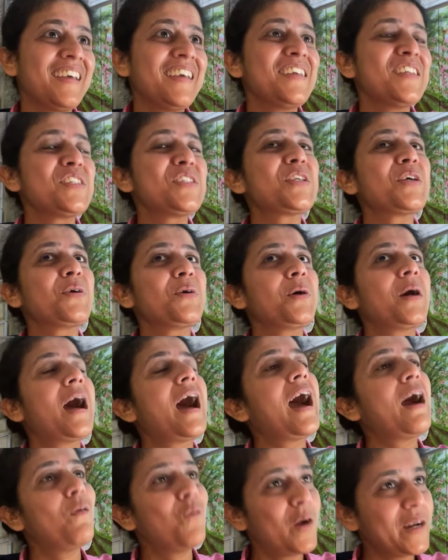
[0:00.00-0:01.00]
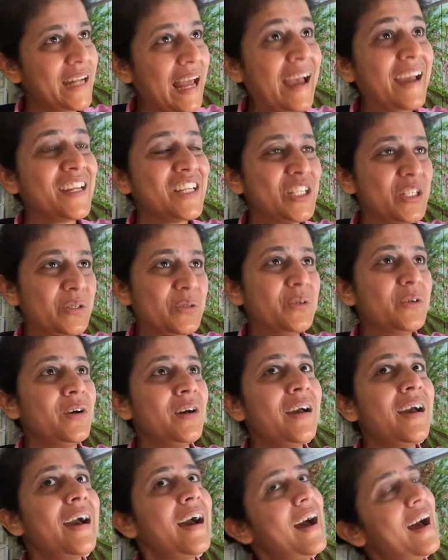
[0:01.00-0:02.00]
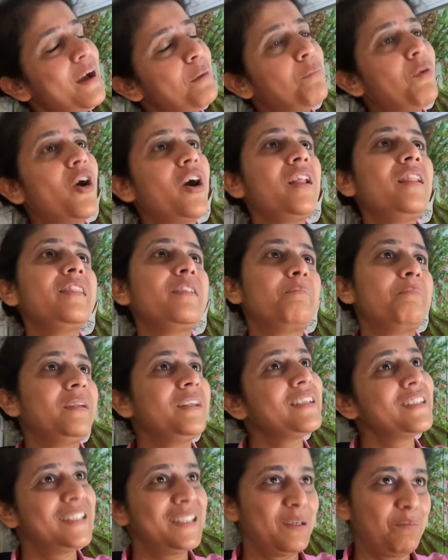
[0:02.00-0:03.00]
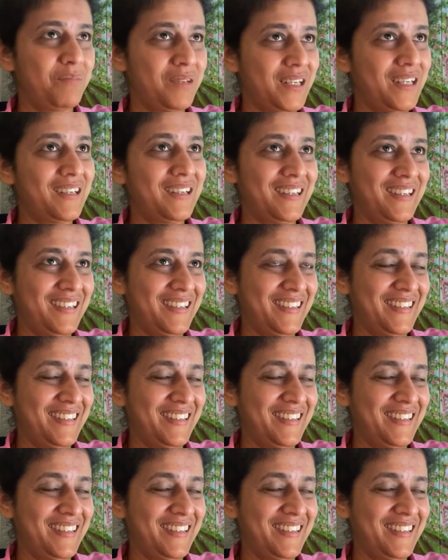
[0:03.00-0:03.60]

So what I do, I boil the milk separately.